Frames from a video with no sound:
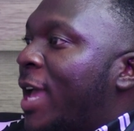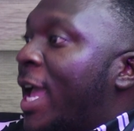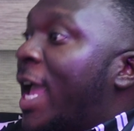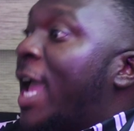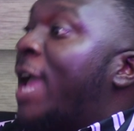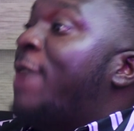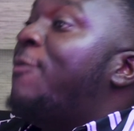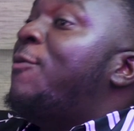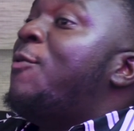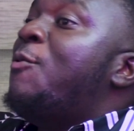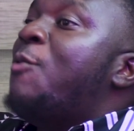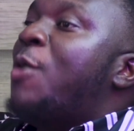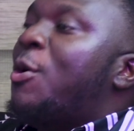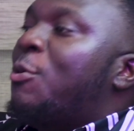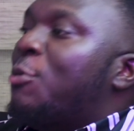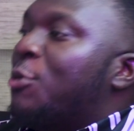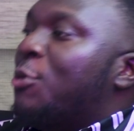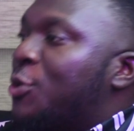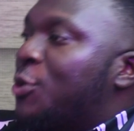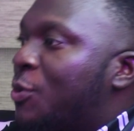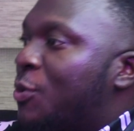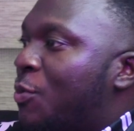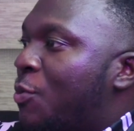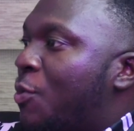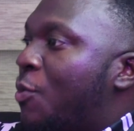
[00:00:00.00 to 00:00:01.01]
Everyone
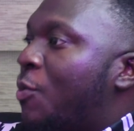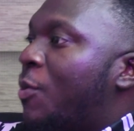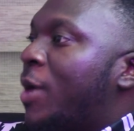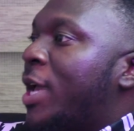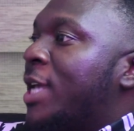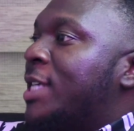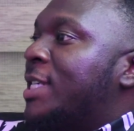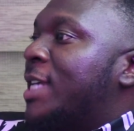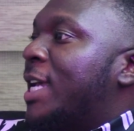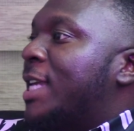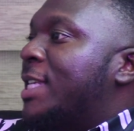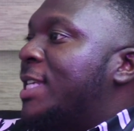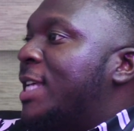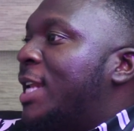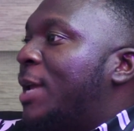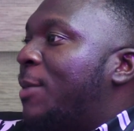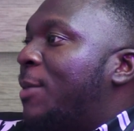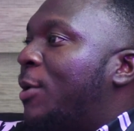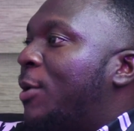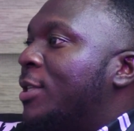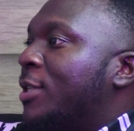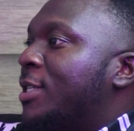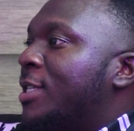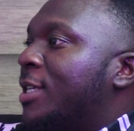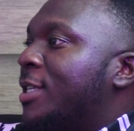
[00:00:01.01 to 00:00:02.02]
was so excited
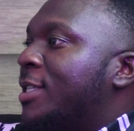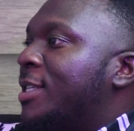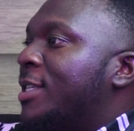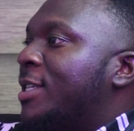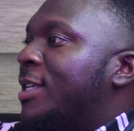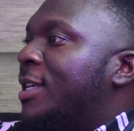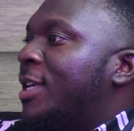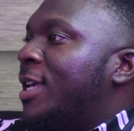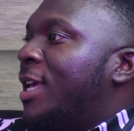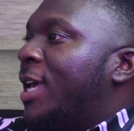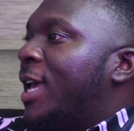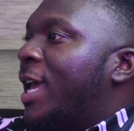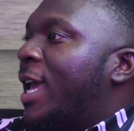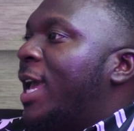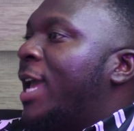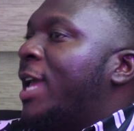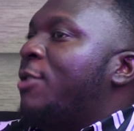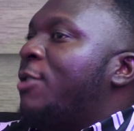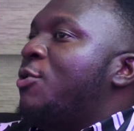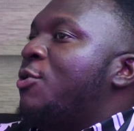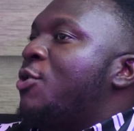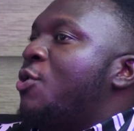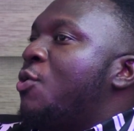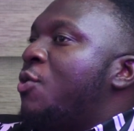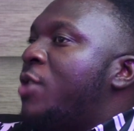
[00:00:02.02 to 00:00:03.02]
about it.
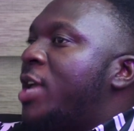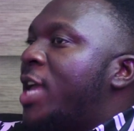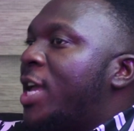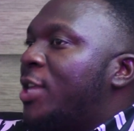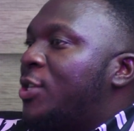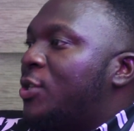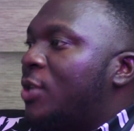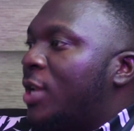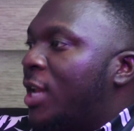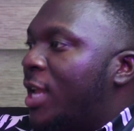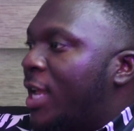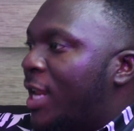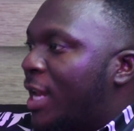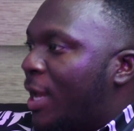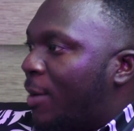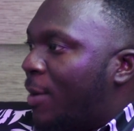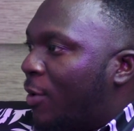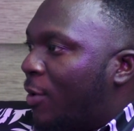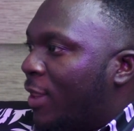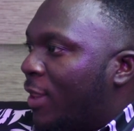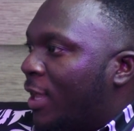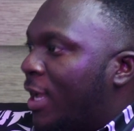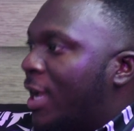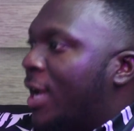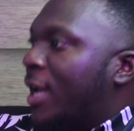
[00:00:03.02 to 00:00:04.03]
And you get to learn
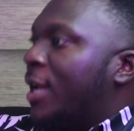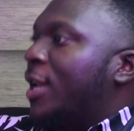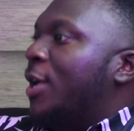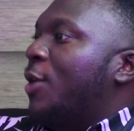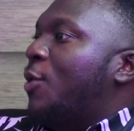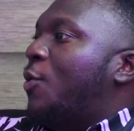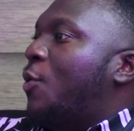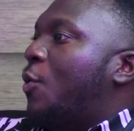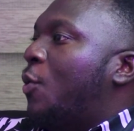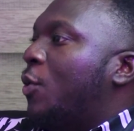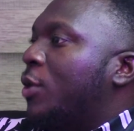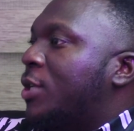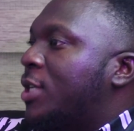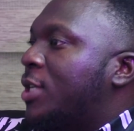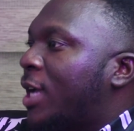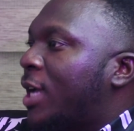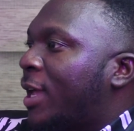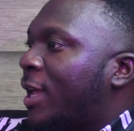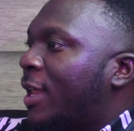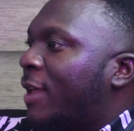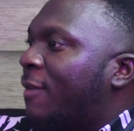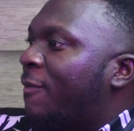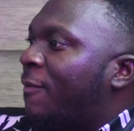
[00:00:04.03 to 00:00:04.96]
about the Ghanaian culture.